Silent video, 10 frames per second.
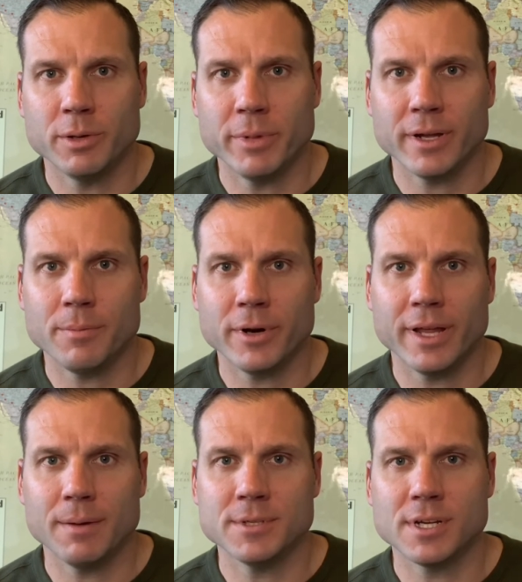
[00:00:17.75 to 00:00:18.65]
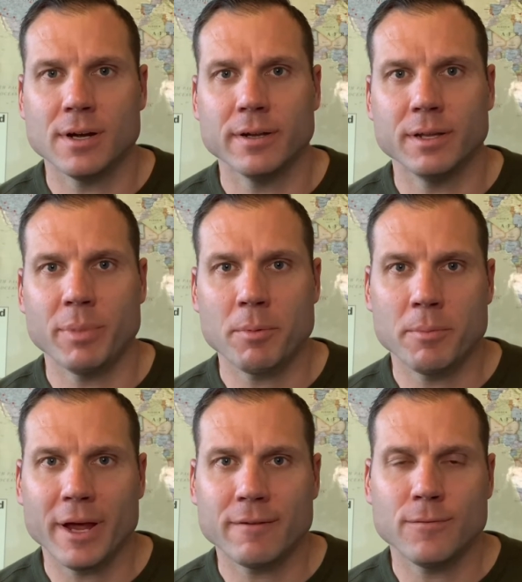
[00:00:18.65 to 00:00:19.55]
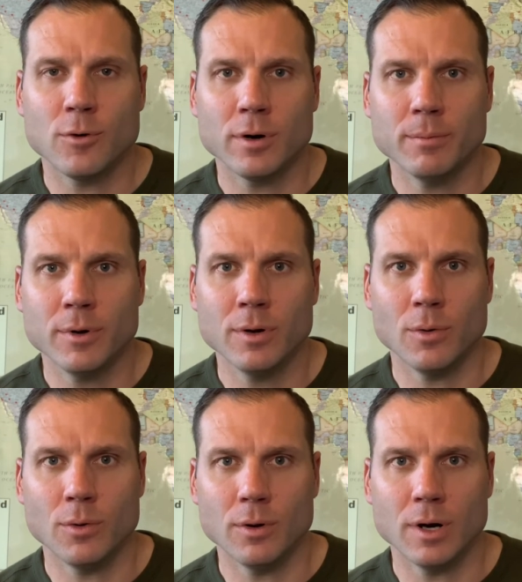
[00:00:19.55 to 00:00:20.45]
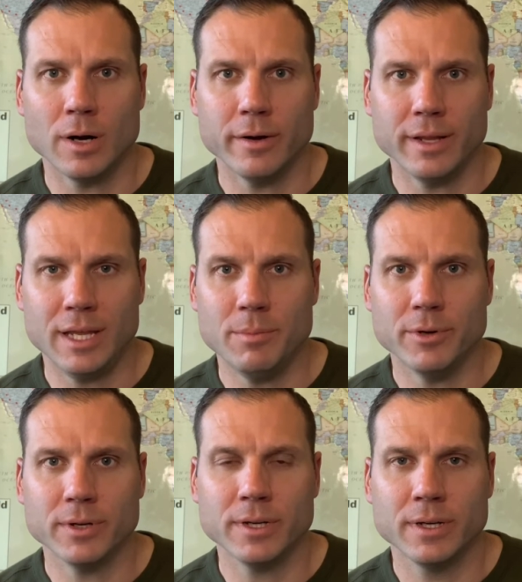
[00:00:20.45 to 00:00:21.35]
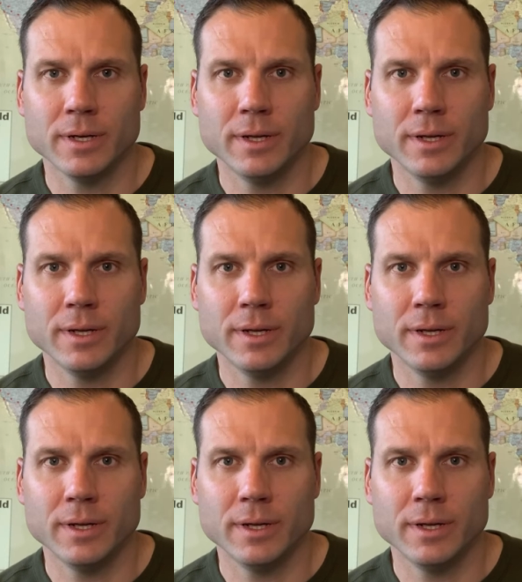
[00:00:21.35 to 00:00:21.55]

can pick it up on Amazon in paperback form or on ebook.